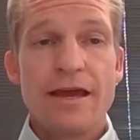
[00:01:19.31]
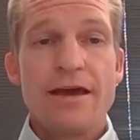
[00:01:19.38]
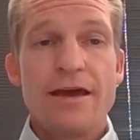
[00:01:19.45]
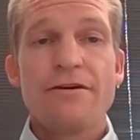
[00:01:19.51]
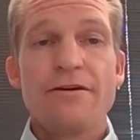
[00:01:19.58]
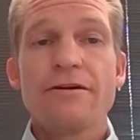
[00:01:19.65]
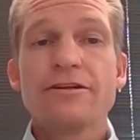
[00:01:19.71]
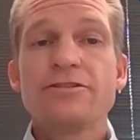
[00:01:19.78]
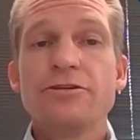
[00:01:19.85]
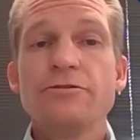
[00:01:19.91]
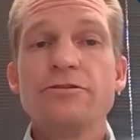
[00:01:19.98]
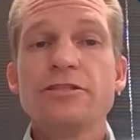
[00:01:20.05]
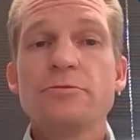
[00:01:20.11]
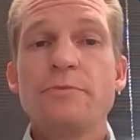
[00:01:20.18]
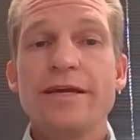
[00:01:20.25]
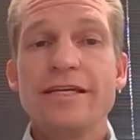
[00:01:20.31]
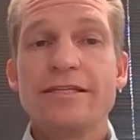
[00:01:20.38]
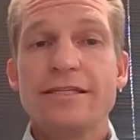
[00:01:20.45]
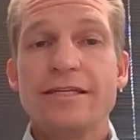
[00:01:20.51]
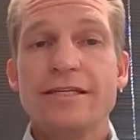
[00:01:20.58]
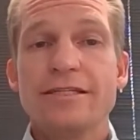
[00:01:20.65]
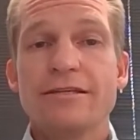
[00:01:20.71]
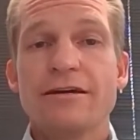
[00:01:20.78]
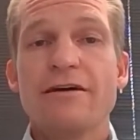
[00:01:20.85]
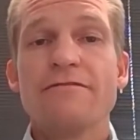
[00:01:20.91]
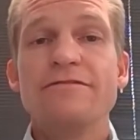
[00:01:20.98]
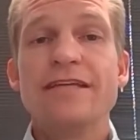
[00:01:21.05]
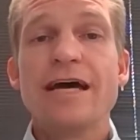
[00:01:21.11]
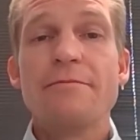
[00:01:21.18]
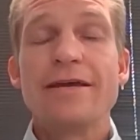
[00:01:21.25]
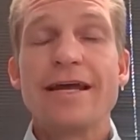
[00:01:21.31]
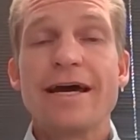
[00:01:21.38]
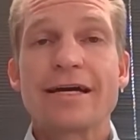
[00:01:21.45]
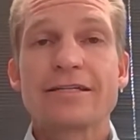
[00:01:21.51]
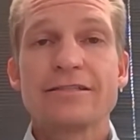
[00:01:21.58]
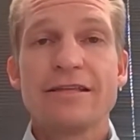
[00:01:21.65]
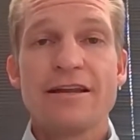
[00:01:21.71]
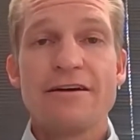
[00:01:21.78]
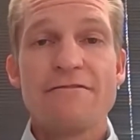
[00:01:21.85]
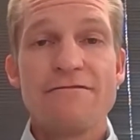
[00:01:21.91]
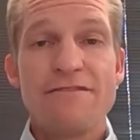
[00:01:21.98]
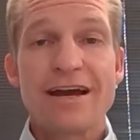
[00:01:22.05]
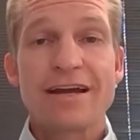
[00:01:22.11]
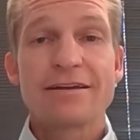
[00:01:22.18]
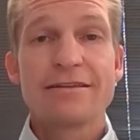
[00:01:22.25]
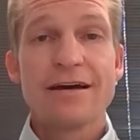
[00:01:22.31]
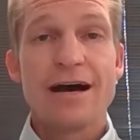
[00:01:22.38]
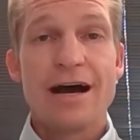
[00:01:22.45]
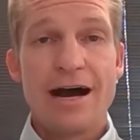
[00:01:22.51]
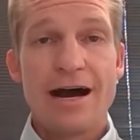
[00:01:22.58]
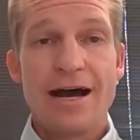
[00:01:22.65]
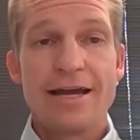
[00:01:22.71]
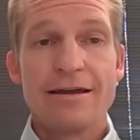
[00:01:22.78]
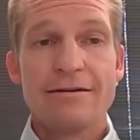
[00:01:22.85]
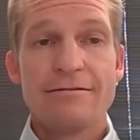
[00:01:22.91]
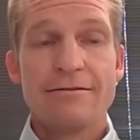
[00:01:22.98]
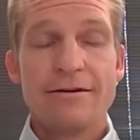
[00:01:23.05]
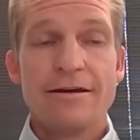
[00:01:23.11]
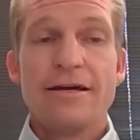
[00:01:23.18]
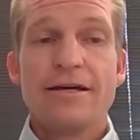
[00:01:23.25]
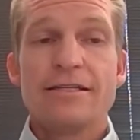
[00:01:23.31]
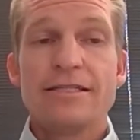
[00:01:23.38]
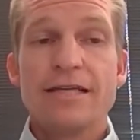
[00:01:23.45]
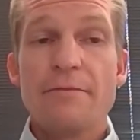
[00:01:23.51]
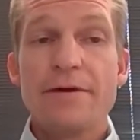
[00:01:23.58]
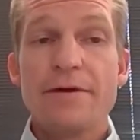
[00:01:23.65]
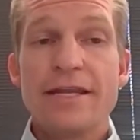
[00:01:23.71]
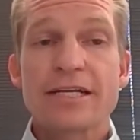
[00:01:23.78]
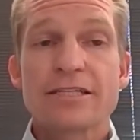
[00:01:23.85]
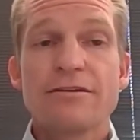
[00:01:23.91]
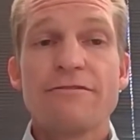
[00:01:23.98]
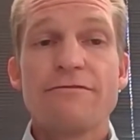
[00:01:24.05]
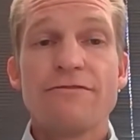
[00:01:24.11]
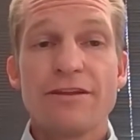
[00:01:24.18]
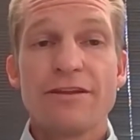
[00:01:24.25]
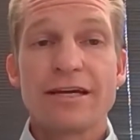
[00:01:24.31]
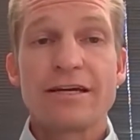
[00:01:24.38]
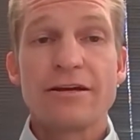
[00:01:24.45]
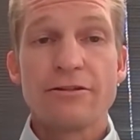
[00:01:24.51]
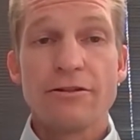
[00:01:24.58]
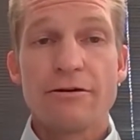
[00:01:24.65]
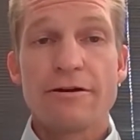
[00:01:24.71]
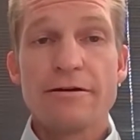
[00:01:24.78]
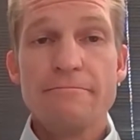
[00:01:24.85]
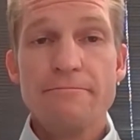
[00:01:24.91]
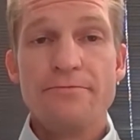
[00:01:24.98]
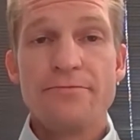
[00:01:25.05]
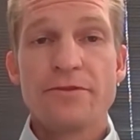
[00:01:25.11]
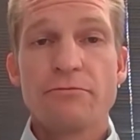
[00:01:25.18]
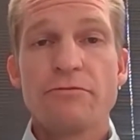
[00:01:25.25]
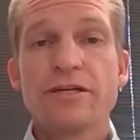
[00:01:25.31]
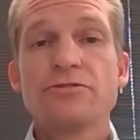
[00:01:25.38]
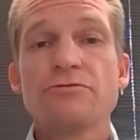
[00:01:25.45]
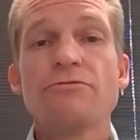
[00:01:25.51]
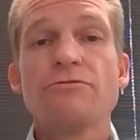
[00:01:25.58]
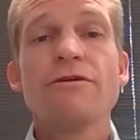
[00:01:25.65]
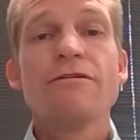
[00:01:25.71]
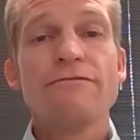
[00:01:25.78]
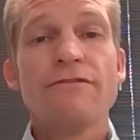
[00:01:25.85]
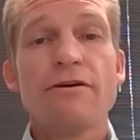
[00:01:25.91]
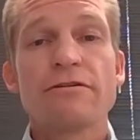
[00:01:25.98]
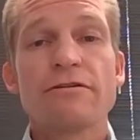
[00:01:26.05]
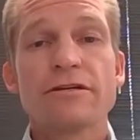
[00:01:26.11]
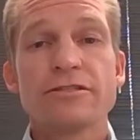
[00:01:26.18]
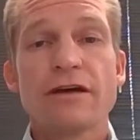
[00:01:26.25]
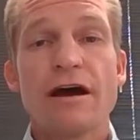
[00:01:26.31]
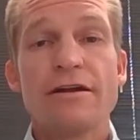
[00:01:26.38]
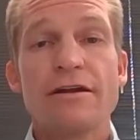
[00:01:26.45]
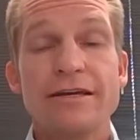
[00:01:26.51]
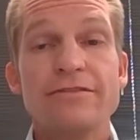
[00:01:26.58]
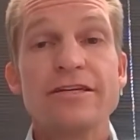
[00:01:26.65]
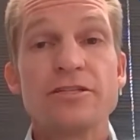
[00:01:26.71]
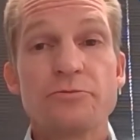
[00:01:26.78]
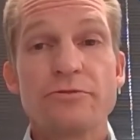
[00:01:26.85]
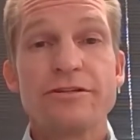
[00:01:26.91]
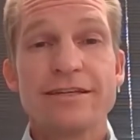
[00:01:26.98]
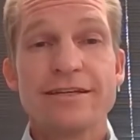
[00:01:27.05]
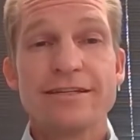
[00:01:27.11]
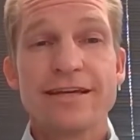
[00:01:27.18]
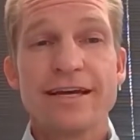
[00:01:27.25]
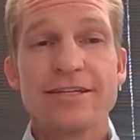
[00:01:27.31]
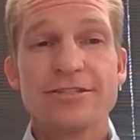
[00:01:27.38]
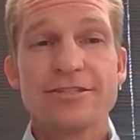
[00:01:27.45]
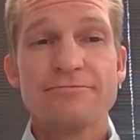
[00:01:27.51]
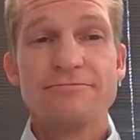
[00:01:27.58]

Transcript: There are two species of Demodex that affect the eye: Demodex follicularum, which we'll focus on in this presentation,